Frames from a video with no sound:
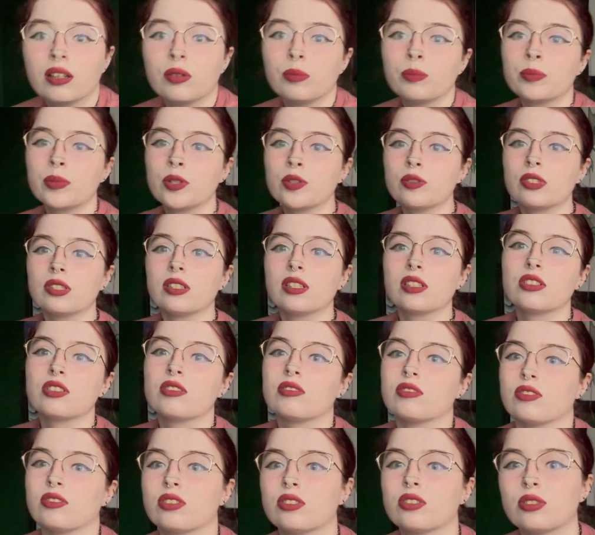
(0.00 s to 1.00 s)
Posted that shit on
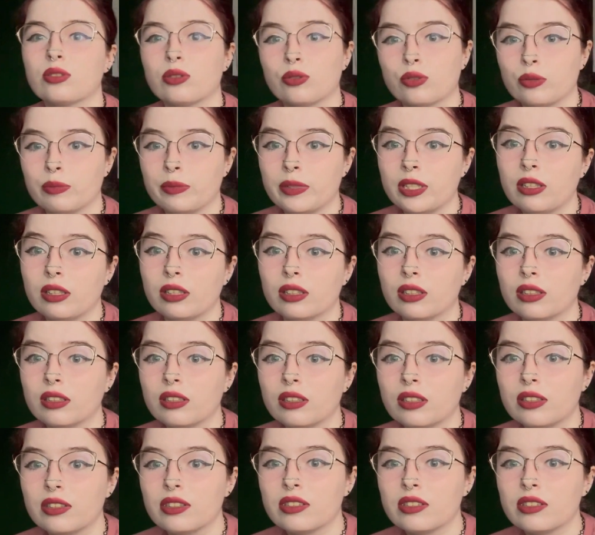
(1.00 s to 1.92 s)
social media and